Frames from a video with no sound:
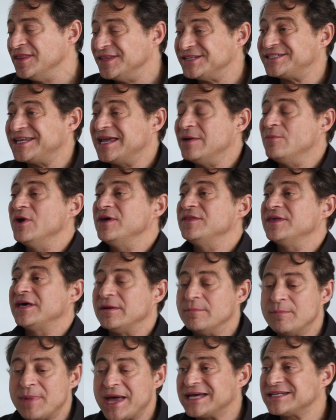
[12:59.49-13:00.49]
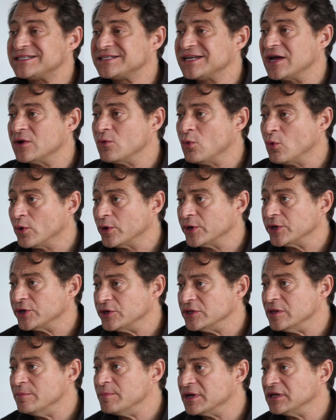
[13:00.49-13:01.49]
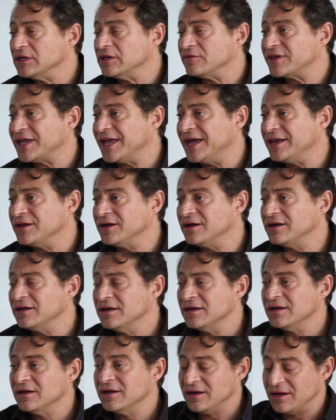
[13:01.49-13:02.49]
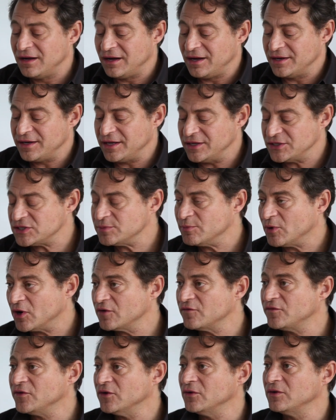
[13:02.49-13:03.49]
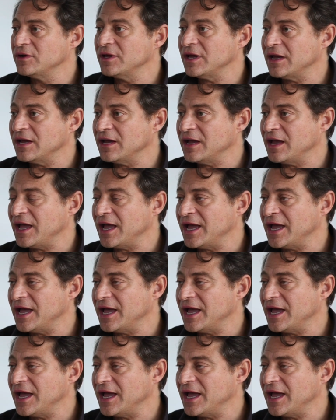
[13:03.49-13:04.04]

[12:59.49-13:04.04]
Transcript: the same way that a Maasai warrior in the middle of Kenya on a smartphone mm-hmm.